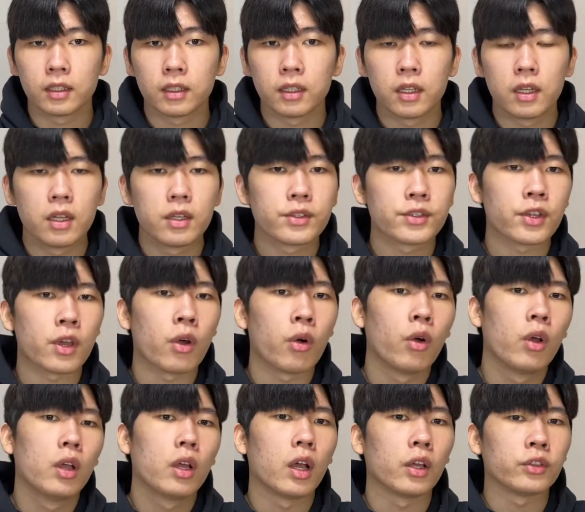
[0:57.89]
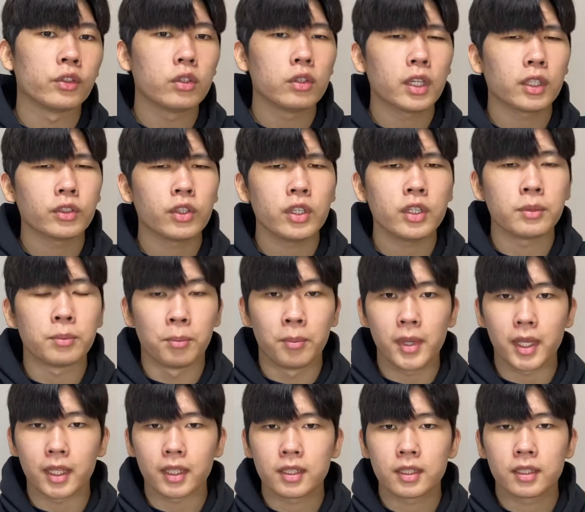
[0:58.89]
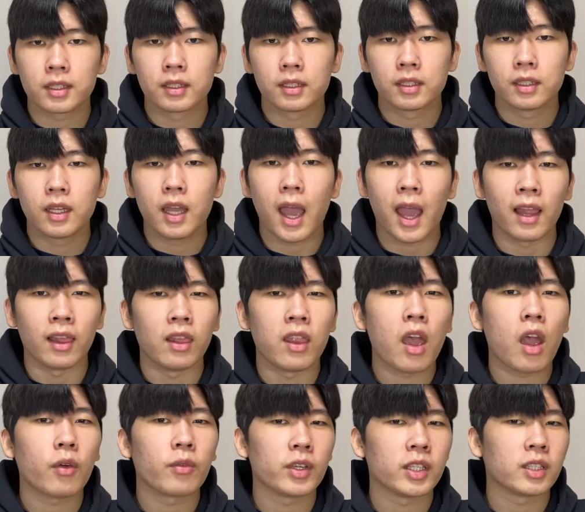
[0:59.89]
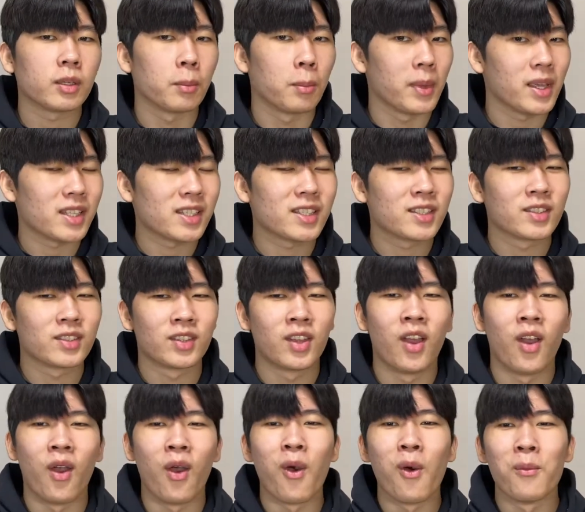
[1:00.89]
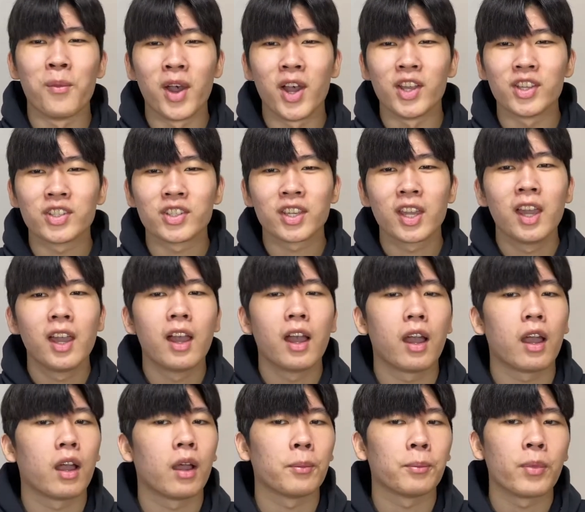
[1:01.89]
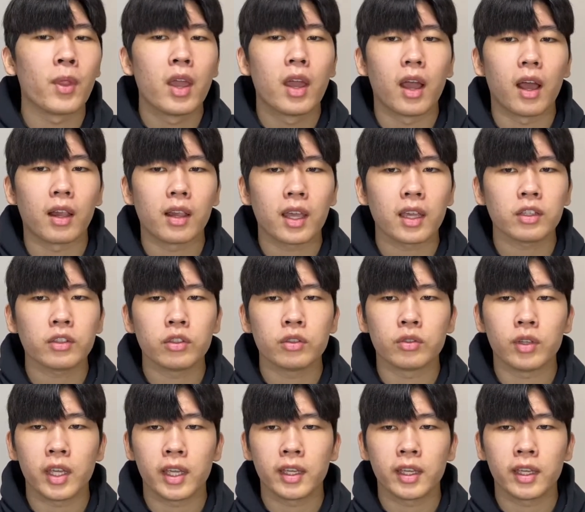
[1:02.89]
So, I do like to eat meat. I love eating meat so much. Um, I like to eat